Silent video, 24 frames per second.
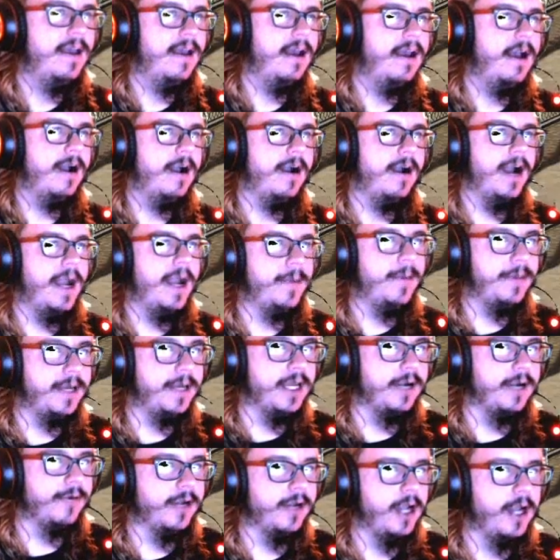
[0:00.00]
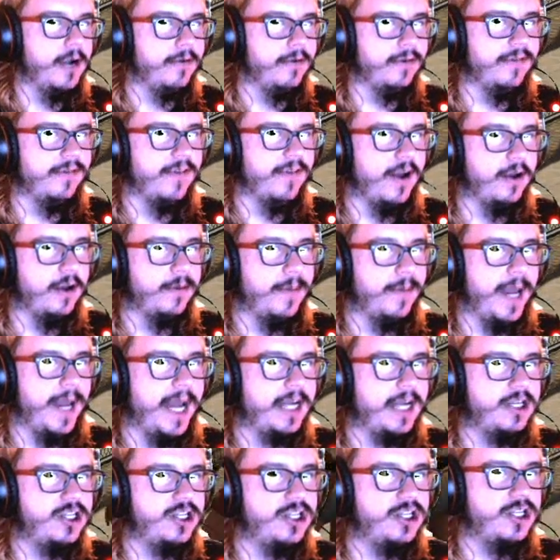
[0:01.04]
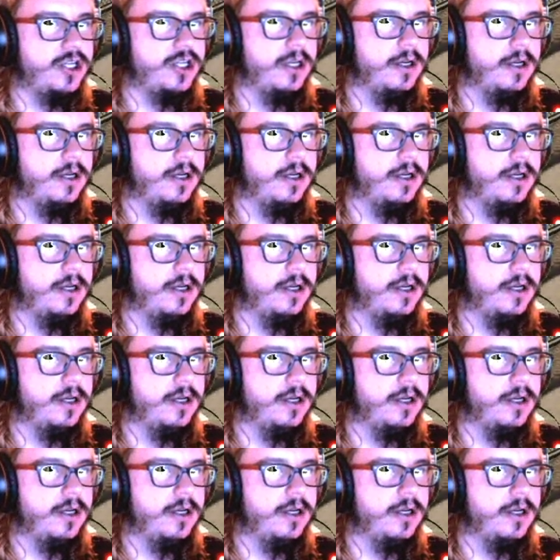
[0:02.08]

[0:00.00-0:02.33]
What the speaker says: Alright, but here we go, we found a match.